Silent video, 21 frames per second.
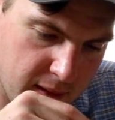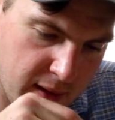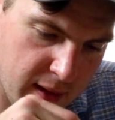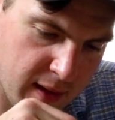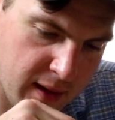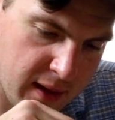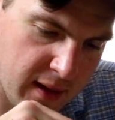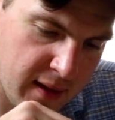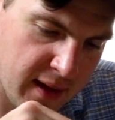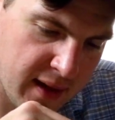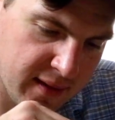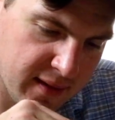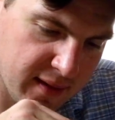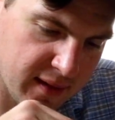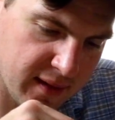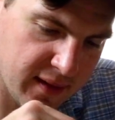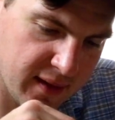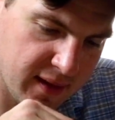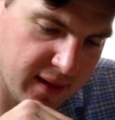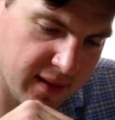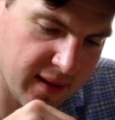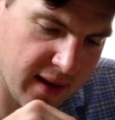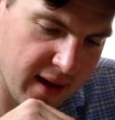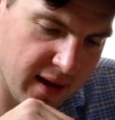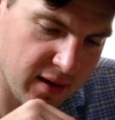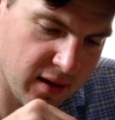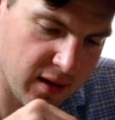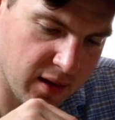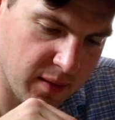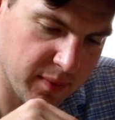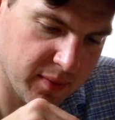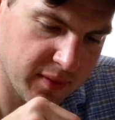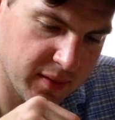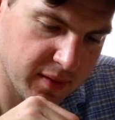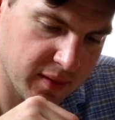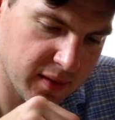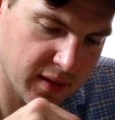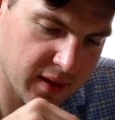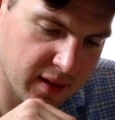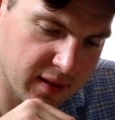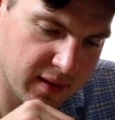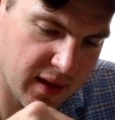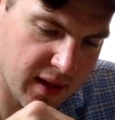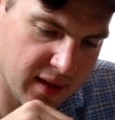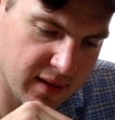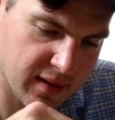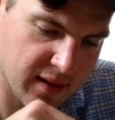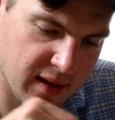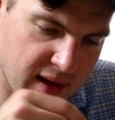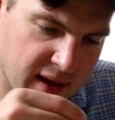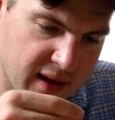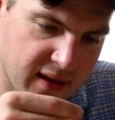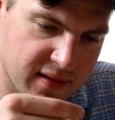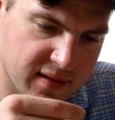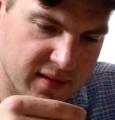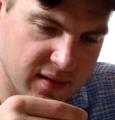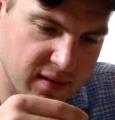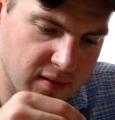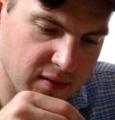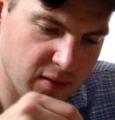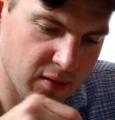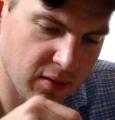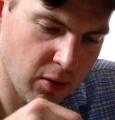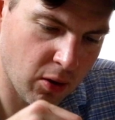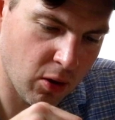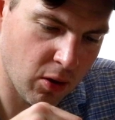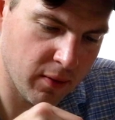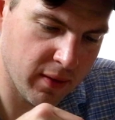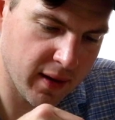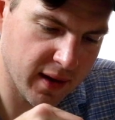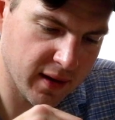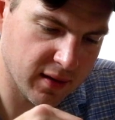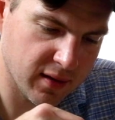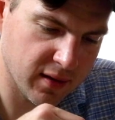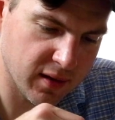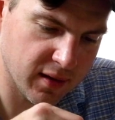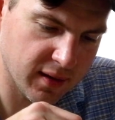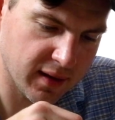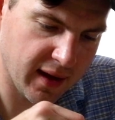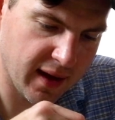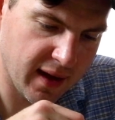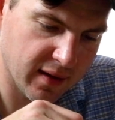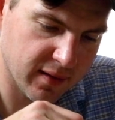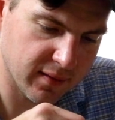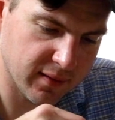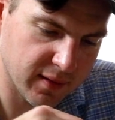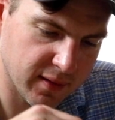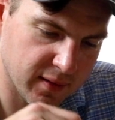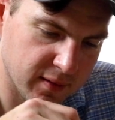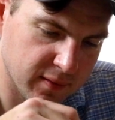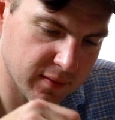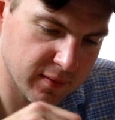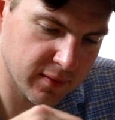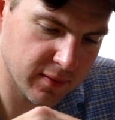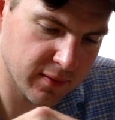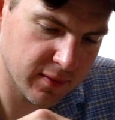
And I like to clean that up. Get that nice, all that gunk out of there.